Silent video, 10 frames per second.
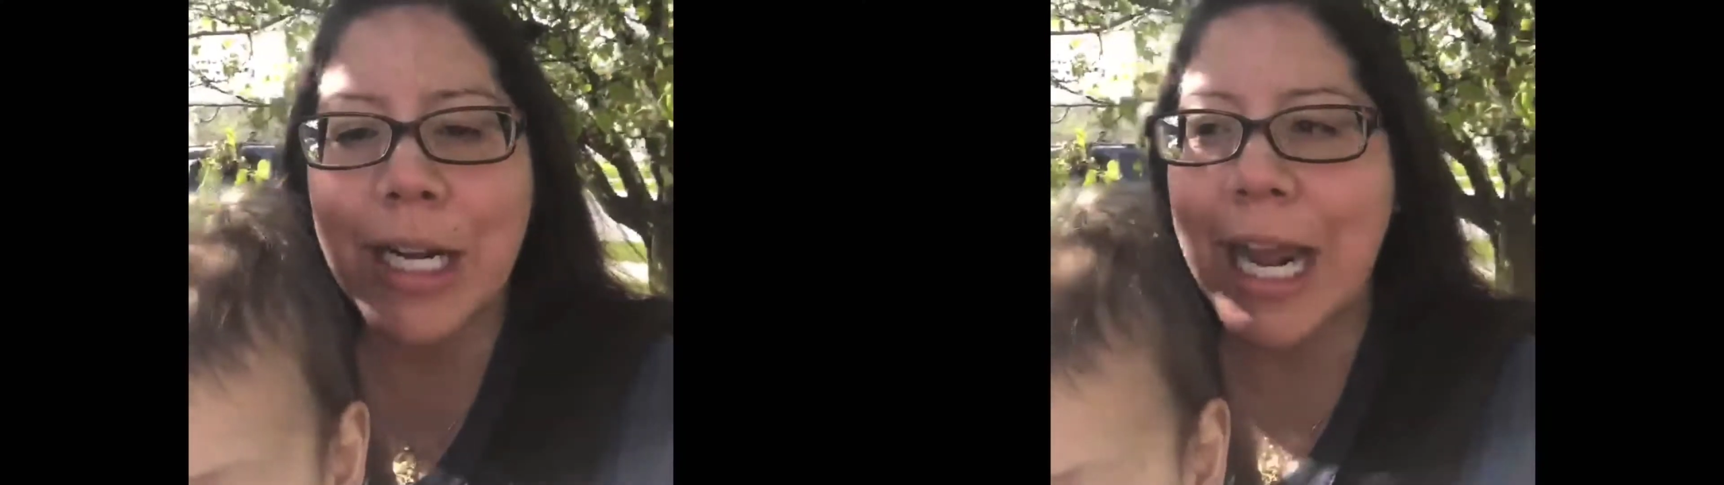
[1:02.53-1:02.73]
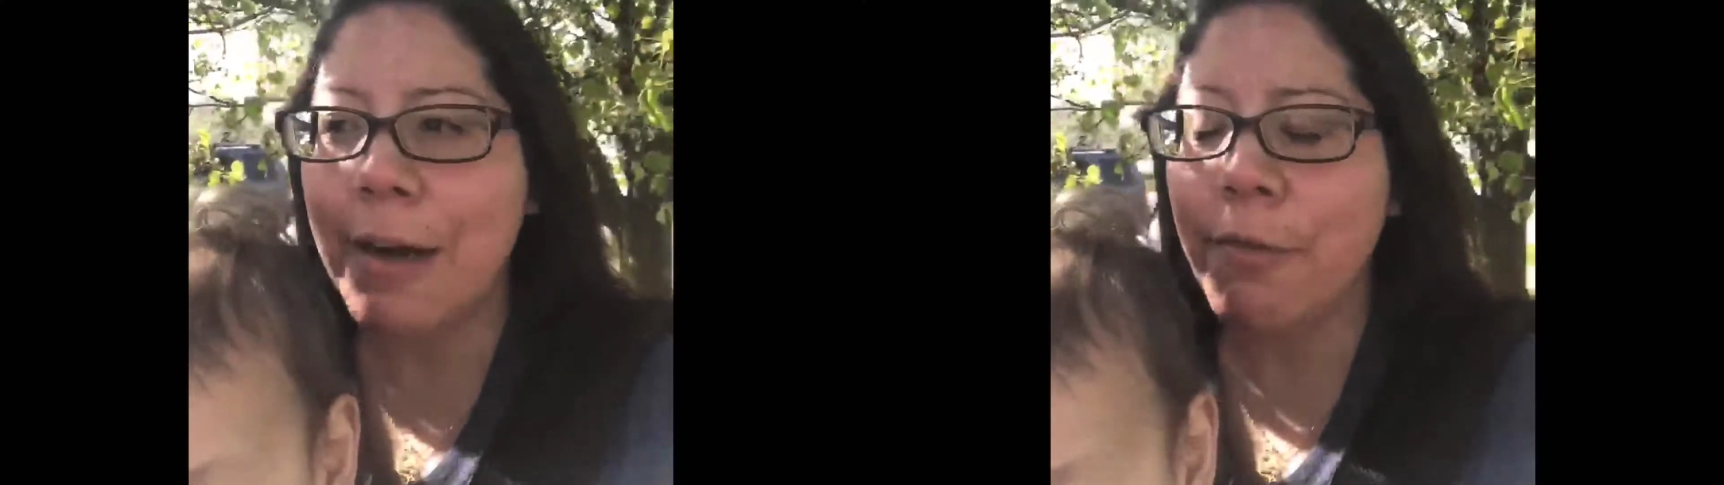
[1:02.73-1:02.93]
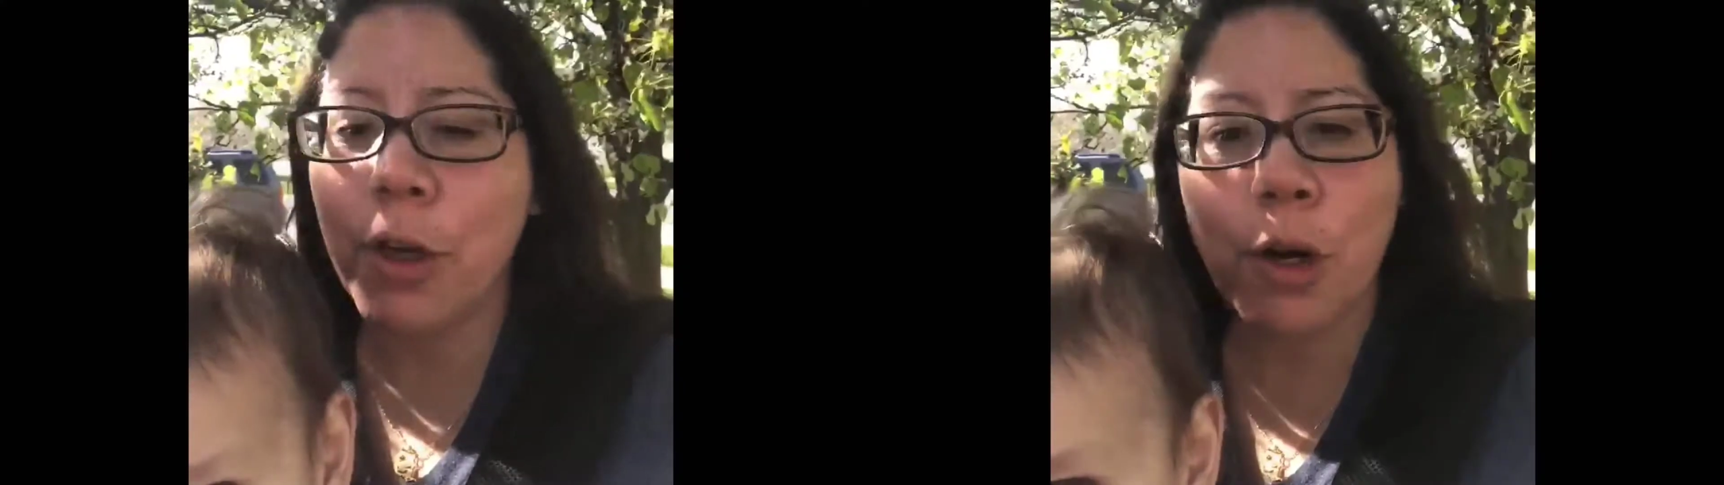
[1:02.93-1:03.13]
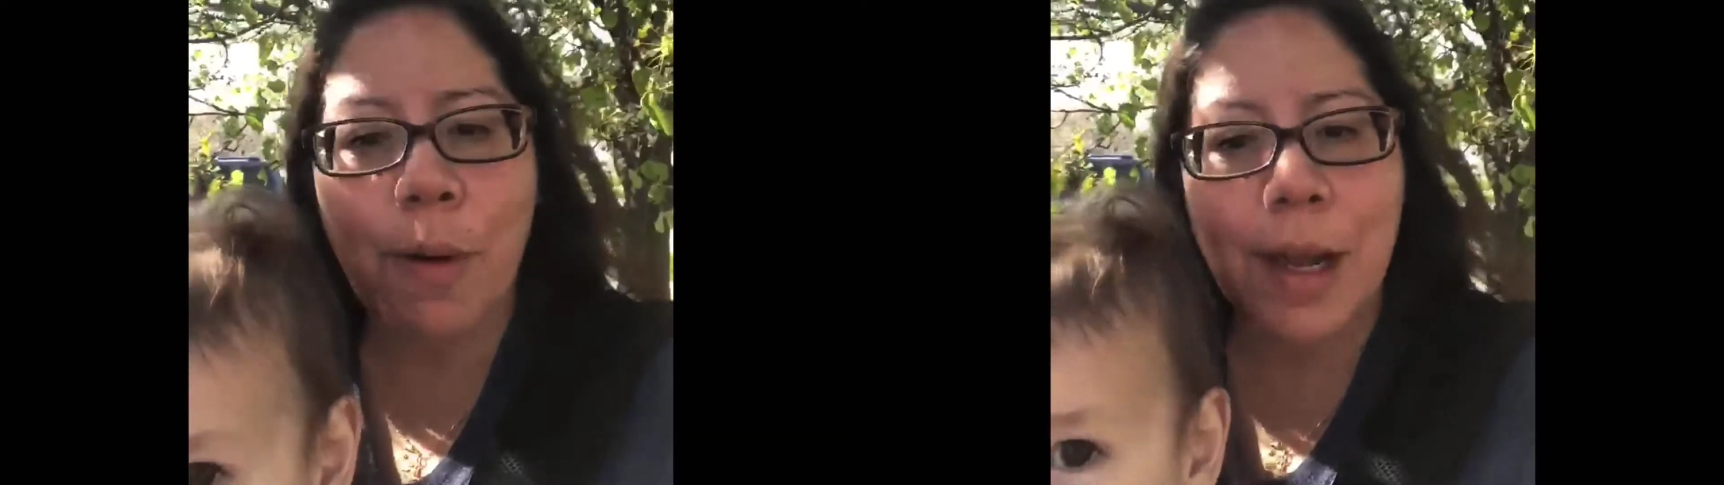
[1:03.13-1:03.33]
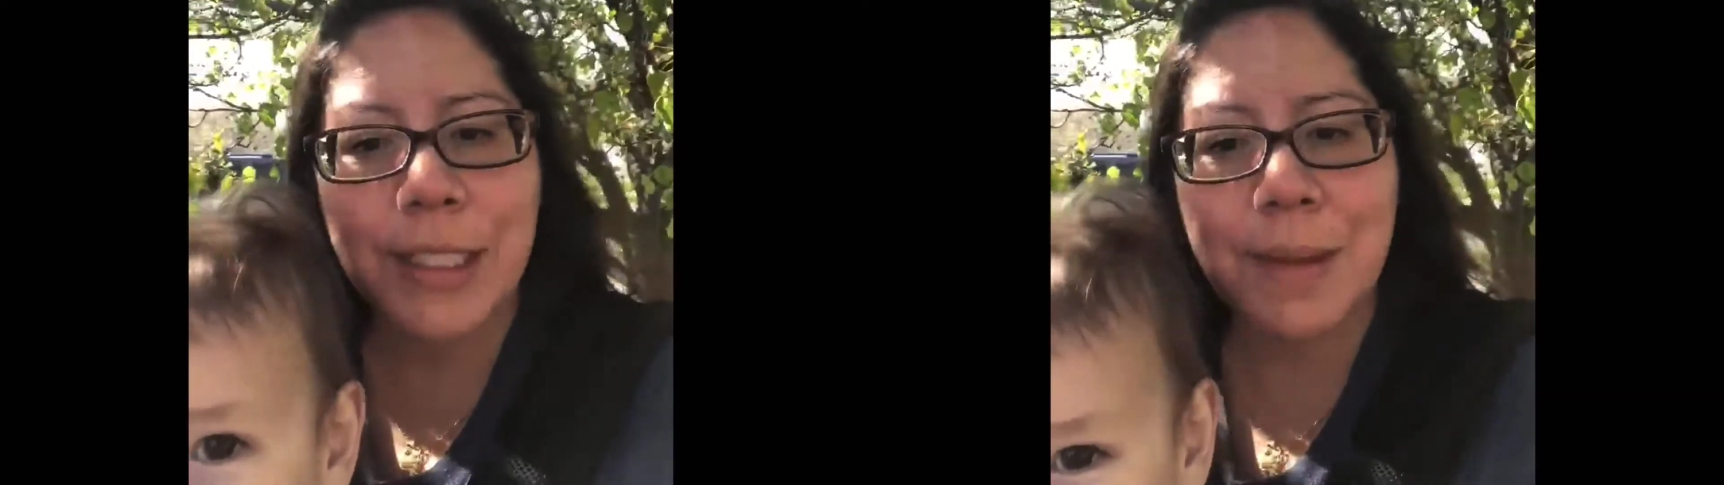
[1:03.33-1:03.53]
kind of look
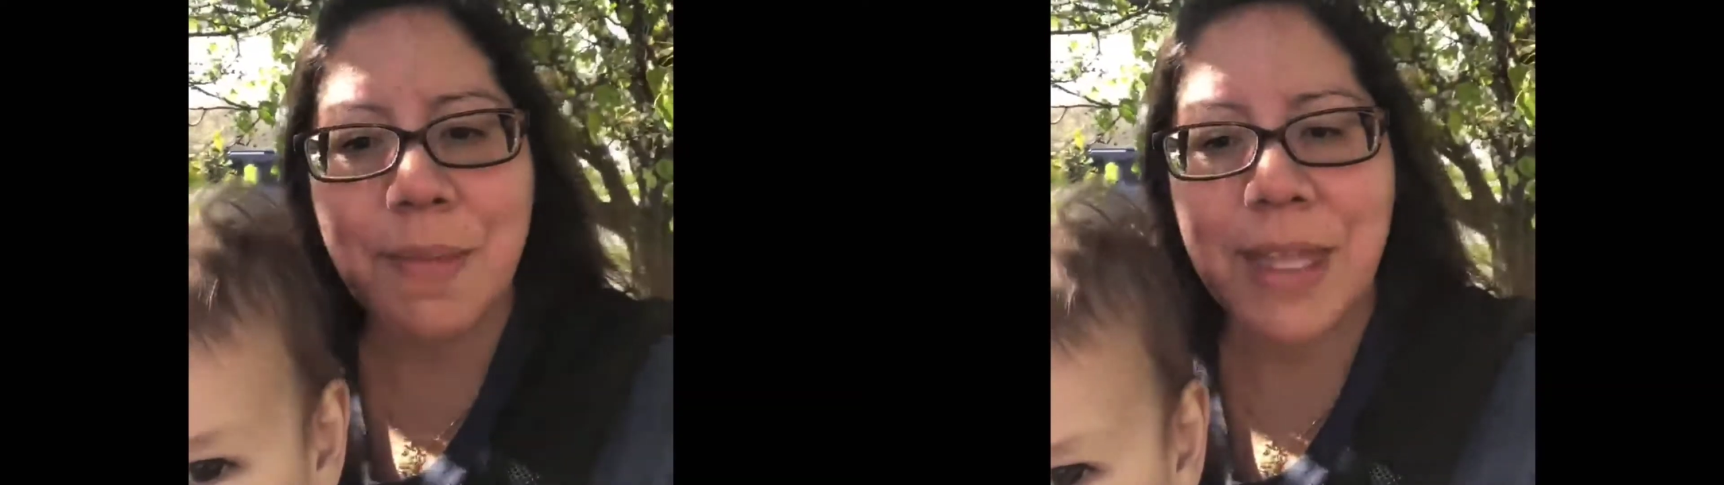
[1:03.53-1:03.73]
around some